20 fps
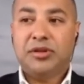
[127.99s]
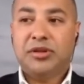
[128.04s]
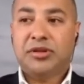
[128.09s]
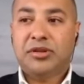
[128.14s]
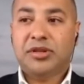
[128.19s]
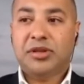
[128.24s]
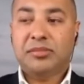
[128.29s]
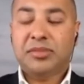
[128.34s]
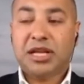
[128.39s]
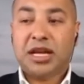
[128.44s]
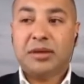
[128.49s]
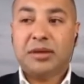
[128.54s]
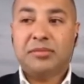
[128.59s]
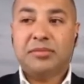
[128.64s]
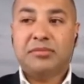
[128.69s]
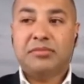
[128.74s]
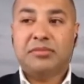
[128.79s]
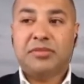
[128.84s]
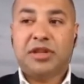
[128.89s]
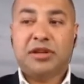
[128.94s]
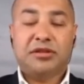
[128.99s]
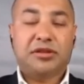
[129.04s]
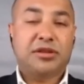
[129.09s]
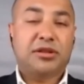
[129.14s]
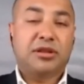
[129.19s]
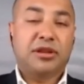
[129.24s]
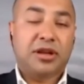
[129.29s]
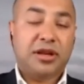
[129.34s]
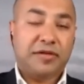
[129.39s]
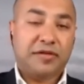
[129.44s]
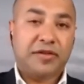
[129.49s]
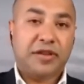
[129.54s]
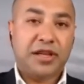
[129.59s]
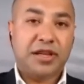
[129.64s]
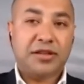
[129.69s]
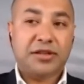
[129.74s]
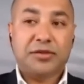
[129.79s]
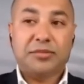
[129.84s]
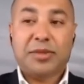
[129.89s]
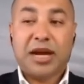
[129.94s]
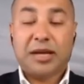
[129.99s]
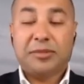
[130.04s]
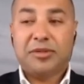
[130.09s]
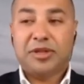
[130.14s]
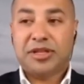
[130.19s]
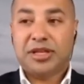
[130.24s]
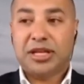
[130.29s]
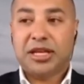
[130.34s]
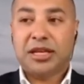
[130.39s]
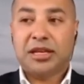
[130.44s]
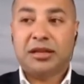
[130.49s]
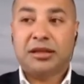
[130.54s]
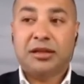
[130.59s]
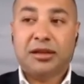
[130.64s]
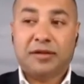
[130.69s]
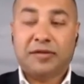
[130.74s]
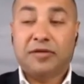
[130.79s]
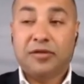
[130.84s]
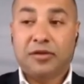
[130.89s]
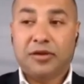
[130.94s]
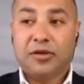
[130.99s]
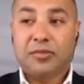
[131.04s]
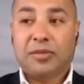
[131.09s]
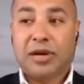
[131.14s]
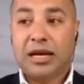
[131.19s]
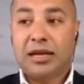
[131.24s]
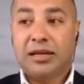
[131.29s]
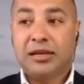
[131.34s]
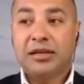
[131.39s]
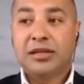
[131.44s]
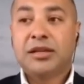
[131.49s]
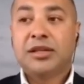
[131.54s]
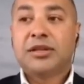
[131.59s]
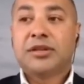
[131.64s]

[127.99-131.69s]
sometimes there is a lot of things you might be sitting in a lot of gold mine.